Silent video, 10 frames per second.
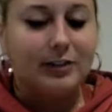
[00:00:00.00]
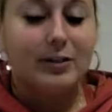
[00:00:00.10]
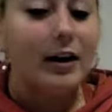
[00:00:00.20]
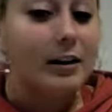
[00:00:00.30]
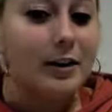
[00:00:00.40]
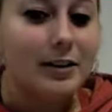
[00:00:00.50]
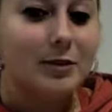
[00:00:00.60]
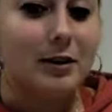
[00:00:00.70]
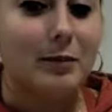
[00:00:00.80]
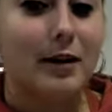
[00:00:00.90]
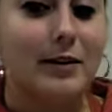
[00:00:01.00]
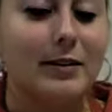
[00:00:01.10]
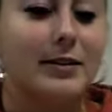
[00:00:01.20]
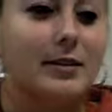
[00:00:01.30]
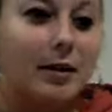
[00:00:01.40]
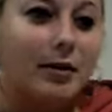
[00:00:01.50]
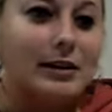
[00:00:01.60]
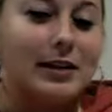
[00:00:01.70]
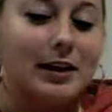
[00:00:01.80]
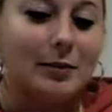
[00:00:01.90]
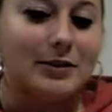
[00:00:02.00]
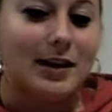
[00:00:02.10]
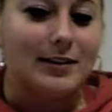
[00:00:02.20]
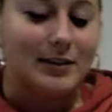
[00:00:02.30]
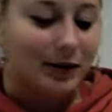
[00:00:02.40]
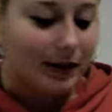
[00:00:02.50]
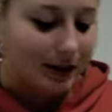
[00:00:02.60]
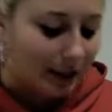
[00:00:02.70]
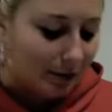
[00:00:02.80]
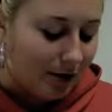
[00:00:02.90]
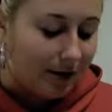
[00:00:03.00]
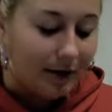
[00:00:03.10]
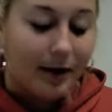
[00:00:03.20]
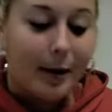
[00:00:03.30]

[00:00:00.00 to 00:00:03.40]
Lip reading: So I already lost 20 pounds, already down a couple sizes, so I can keep going.